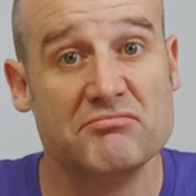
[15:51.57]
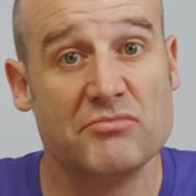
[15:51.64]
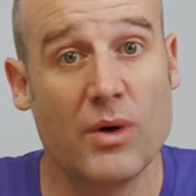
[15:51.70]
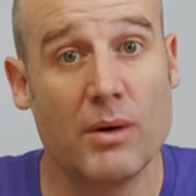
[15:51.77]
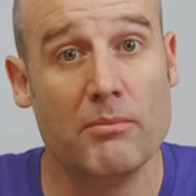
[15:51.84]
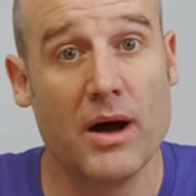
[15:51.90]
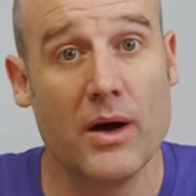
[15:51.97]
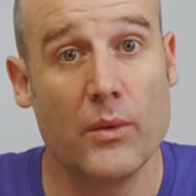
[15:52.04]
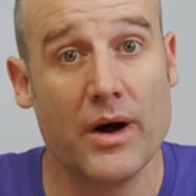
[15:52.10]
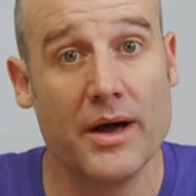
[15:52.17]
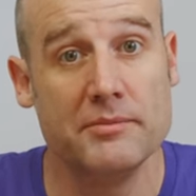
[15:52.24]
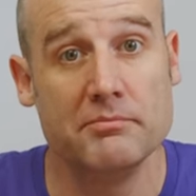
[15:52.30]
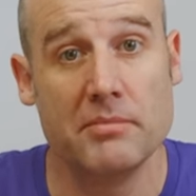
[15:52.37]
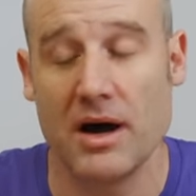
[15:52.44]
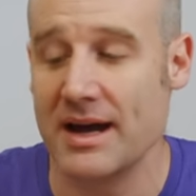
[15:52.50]
One by
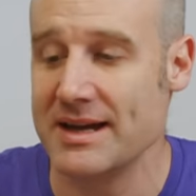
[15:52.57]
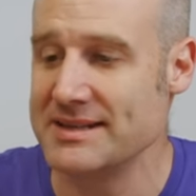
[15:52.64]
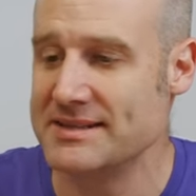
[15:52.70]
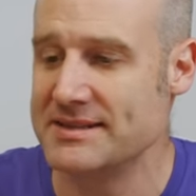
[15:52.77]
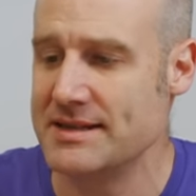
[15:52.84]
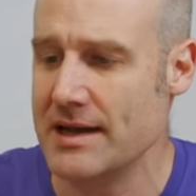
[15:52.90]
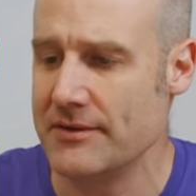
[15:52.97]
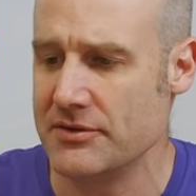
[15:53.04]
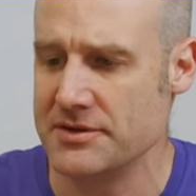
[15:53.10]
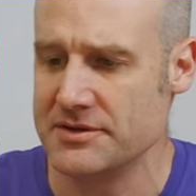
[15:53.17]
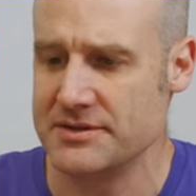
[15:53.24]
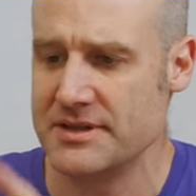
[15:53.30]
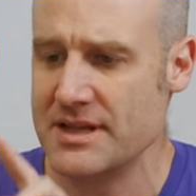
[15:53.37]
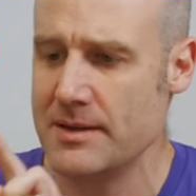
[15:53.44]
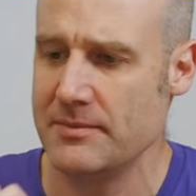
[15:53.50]
one by seven.
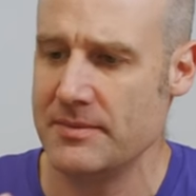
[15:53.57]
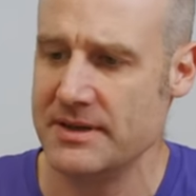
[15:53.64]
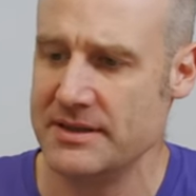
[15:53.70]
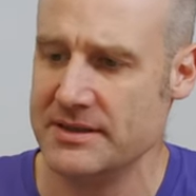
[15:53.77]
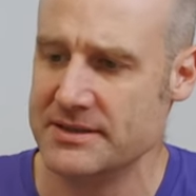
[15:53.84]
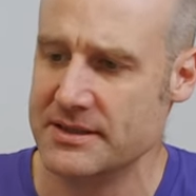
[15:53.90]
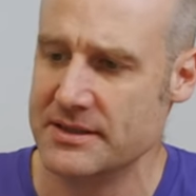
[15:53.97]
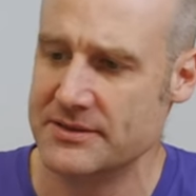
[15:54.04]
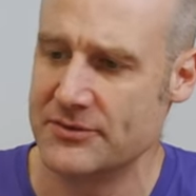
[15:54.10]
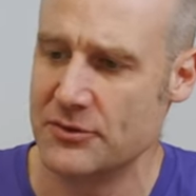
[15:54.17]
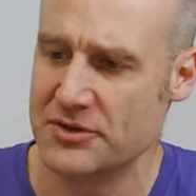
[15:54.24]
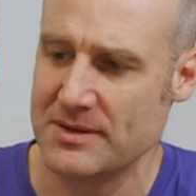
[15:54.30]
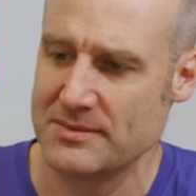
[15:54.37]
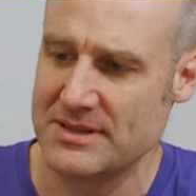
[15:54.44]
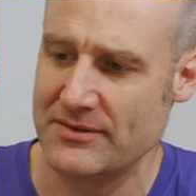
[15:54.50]
So that means there's
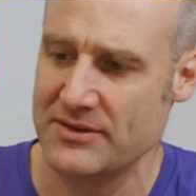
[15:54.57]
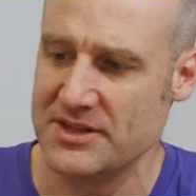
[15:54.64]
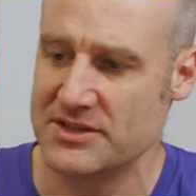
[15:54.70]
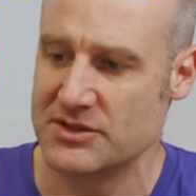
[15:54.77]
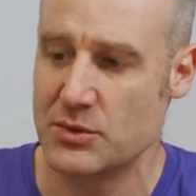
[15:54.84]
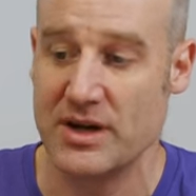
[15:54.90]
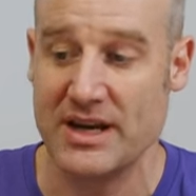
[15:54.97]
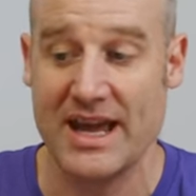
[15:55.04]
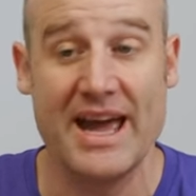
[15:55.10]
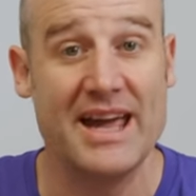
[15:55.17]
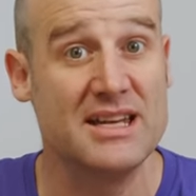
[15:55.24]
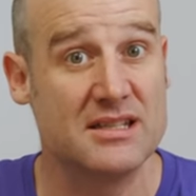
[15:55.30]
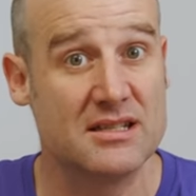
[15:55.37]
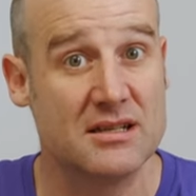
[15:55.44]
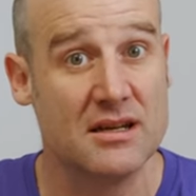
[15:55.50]
four times seven, there's
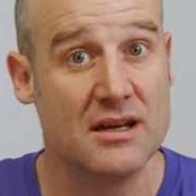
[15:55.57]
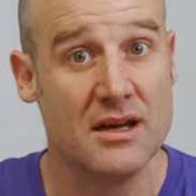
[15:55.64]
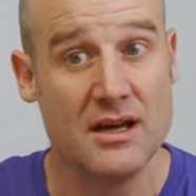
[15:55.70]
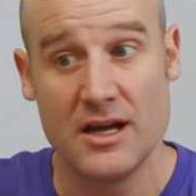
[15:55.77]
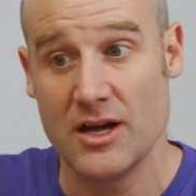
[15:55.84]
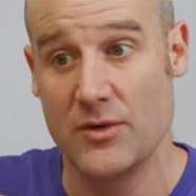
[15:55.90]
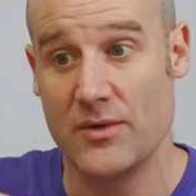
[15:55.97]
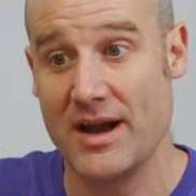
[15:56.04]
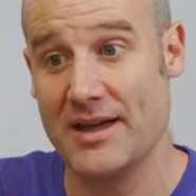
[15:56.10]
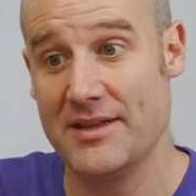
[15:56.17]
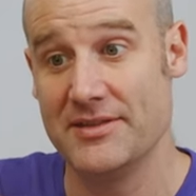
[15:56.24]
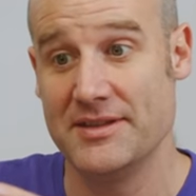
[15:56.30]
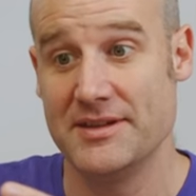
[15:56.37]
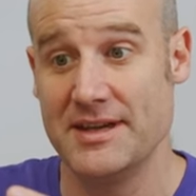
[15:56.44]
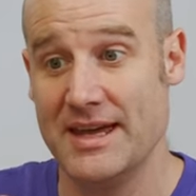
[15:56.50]
28
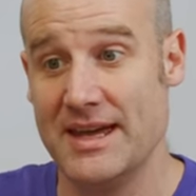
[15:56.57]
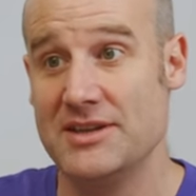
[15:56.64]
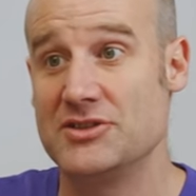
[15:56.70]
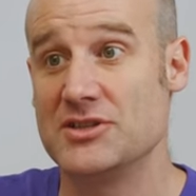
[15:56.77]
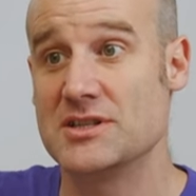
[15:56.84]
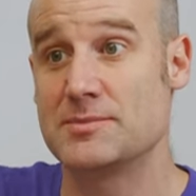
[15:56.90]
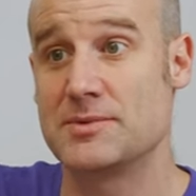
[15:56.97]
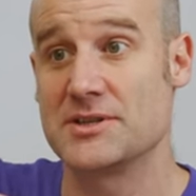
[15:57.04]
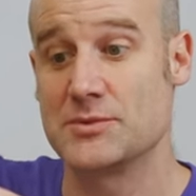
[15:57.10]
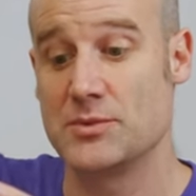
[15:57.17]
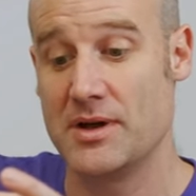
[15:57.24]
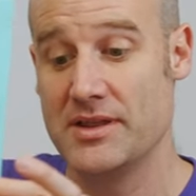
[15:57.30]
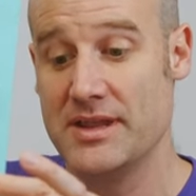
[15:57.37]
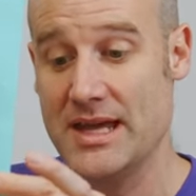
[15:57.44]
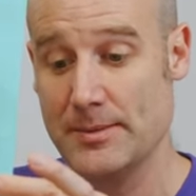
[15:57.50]
around the edges, plus
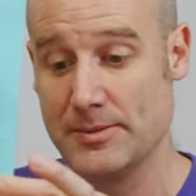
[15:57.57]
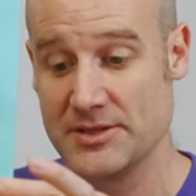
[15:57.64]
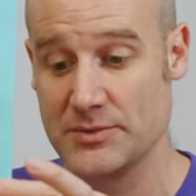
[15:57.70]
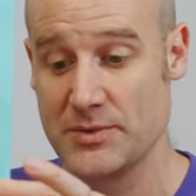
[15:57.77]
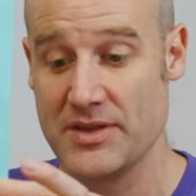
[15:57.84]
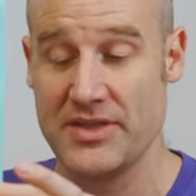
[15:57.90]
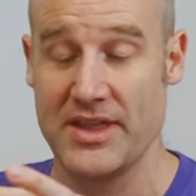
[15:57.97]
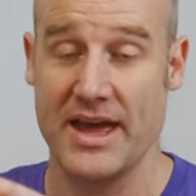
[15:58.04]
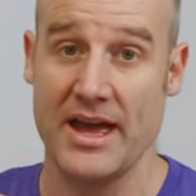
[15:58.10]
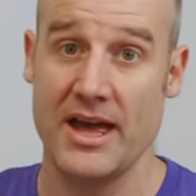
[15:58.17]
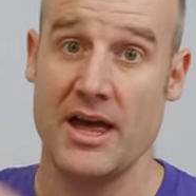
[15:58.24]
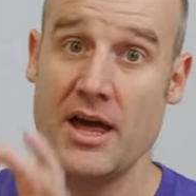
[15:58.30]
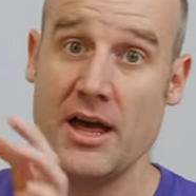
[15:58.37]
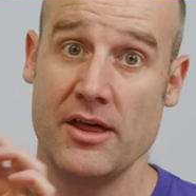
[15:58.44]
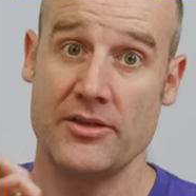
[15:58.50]
one there, plus one there,
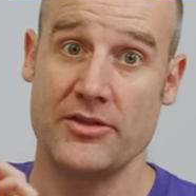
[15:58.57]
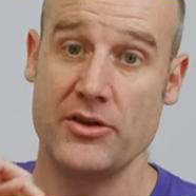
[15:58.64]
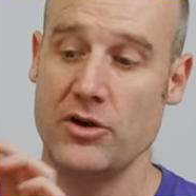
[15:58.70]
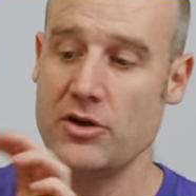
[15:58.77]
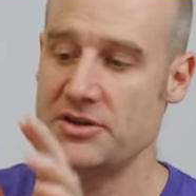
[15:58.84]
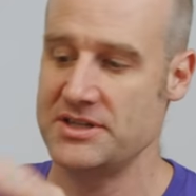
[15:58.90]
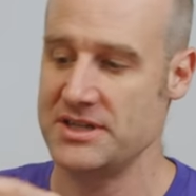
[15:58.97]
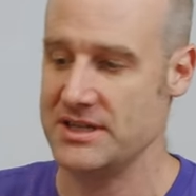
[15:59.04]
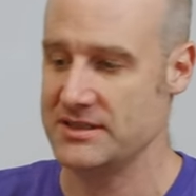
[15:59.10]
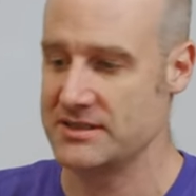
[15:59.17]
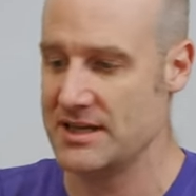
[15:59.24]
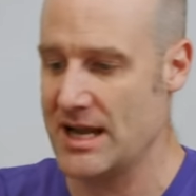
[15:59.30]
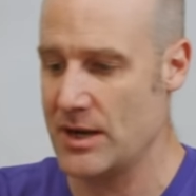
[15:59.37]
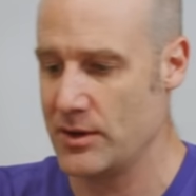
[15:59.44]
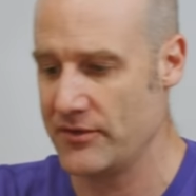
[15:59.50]
30.
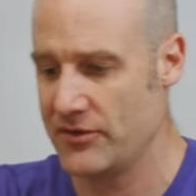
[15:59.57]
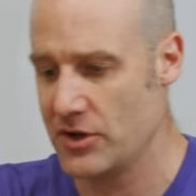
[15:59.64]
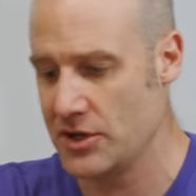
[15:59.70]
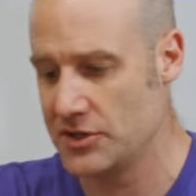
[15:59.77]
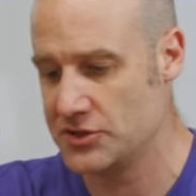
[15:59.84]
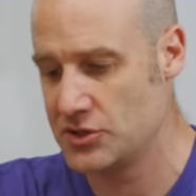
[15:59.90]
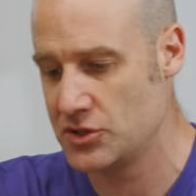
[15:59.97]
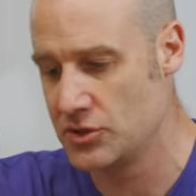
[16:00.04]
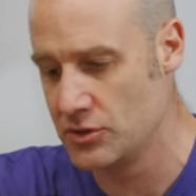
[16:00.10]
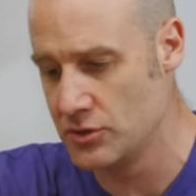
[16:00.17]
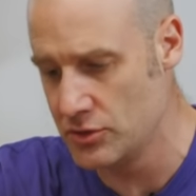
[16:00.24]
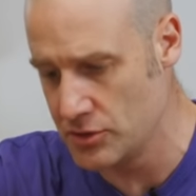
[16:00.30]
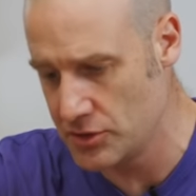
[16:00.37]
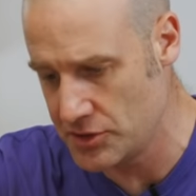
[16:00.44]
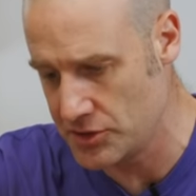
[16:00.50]
So now we've got
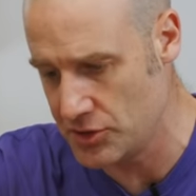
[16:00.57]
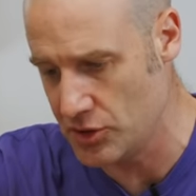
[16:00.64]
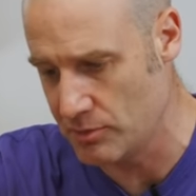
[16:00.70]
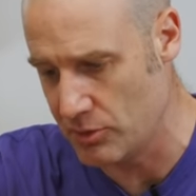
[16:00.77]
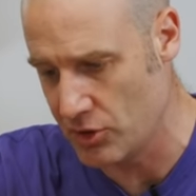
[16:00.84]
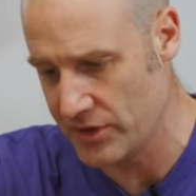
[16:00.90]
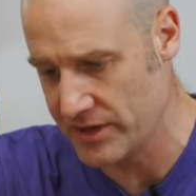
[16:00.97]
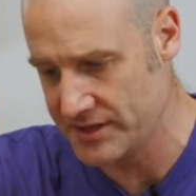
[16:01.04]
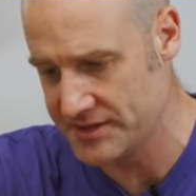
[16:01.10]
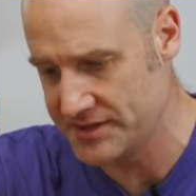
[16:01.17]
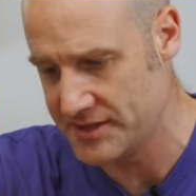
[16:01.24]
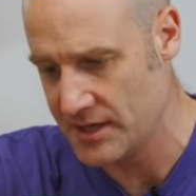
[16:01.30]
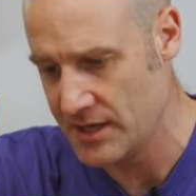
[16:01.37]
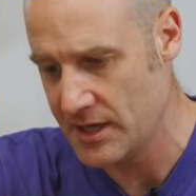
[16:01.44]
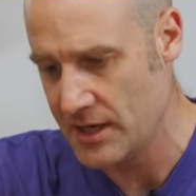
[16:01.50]
two
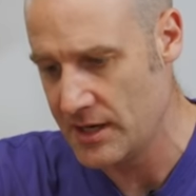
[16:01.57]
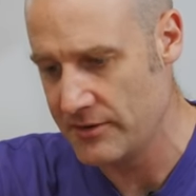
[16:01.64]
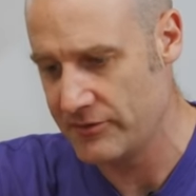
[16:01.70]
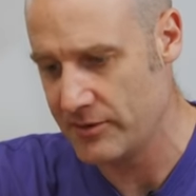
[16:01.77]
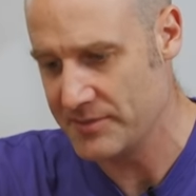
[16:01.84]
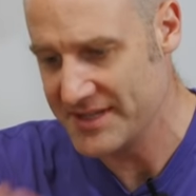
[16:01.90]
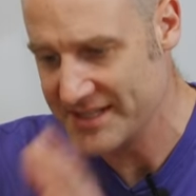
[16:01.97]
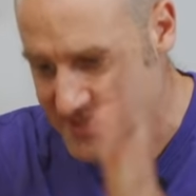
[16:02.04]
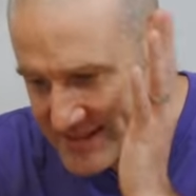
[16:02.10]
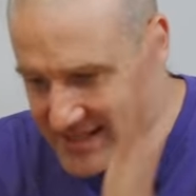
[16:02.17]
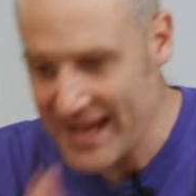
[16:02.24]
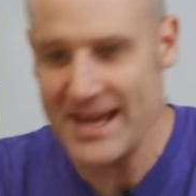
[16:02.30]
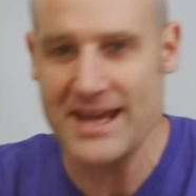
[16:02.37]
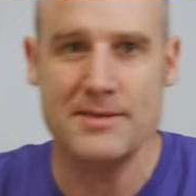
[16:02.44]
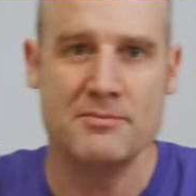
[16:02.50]
cuboids from the
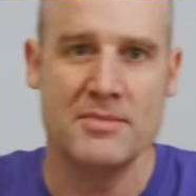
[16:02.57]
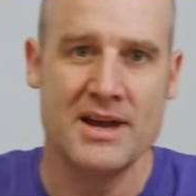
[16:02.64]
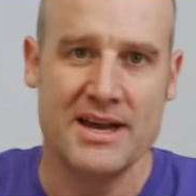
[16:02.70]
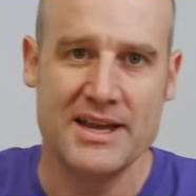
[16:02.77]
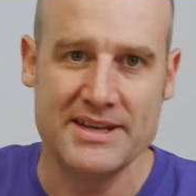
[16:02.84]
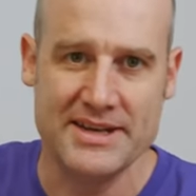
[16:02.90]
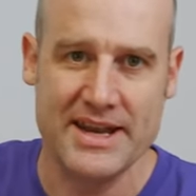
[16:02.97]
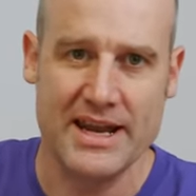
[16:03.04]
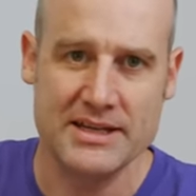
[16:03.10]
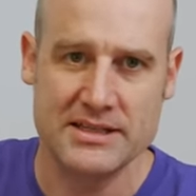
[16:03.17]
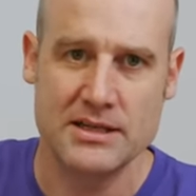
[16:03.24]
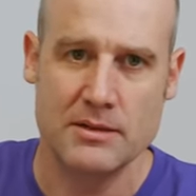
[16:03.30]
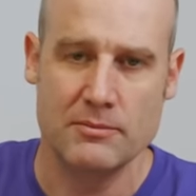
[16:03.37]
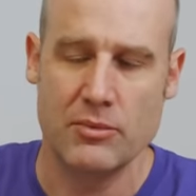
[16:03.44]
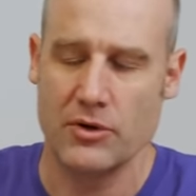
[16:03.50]
same
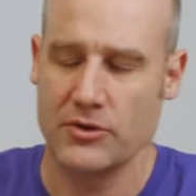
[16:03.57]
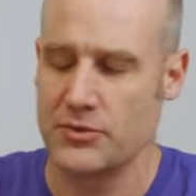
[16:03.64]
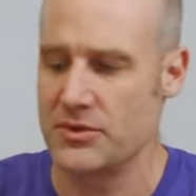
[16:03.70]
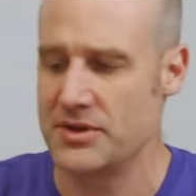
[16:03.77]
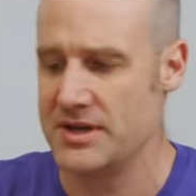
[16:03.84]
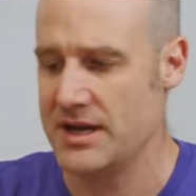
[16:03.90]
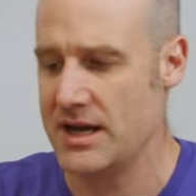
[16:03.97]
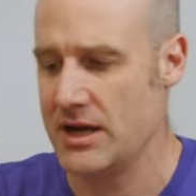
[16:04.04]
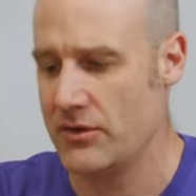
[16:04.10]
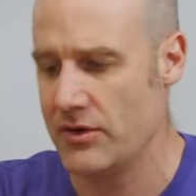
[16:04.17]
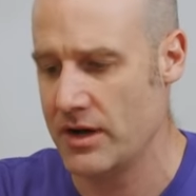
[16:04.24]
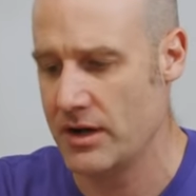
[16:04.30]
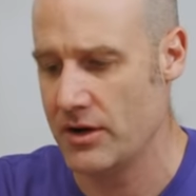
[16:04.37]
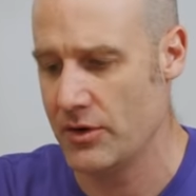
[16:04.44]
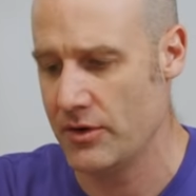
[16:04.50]
net, both with an
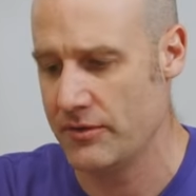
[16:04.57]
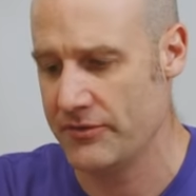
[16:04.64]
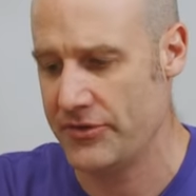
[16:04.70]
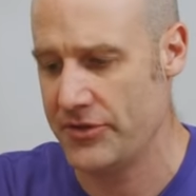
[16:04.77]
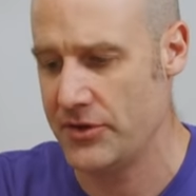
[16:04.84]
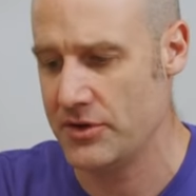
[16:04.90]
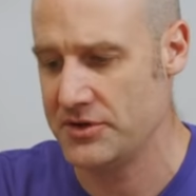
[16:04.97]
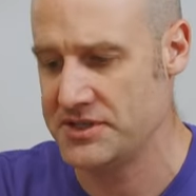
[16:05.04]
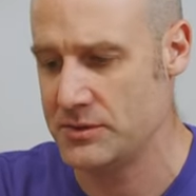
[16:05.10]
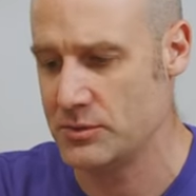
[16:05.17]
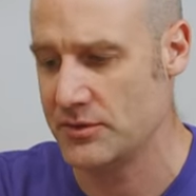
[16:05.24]
area of 30.